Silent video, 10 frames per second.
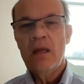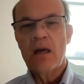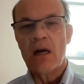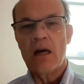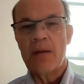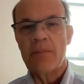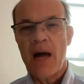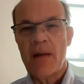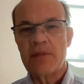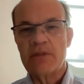
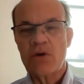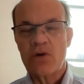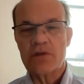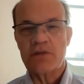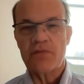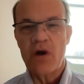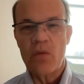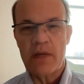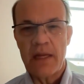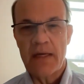I'm in charge of
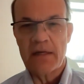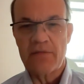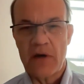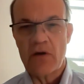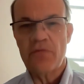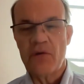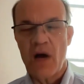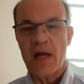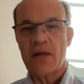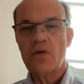going in and
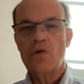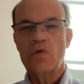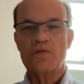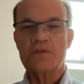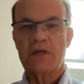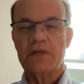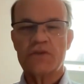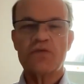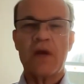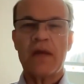verifying who's done
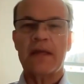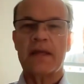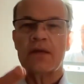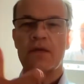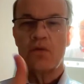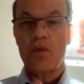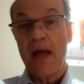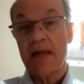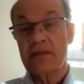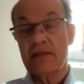training and who
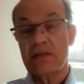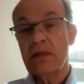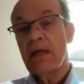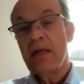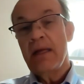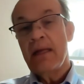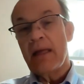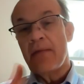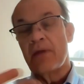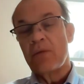hasn't,
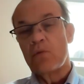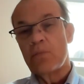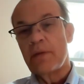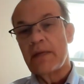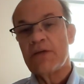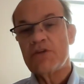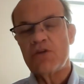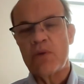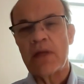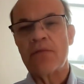and then we'll be
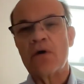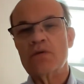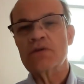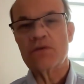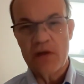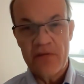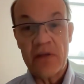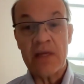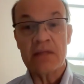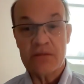issuing those
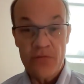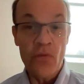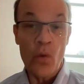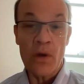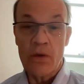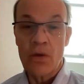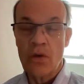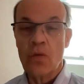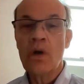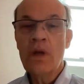certificates for
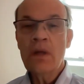you.